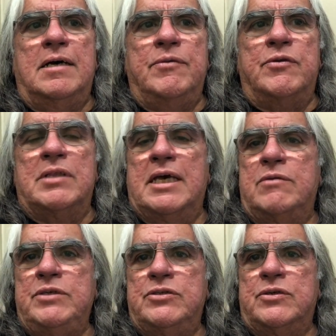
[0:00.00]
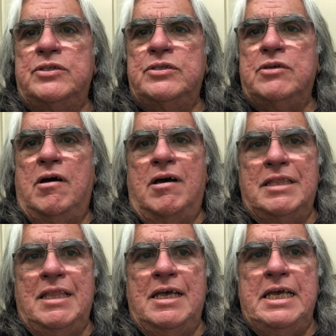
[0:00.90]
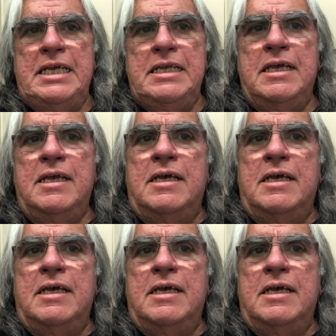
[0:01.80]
There are a lot of resources online.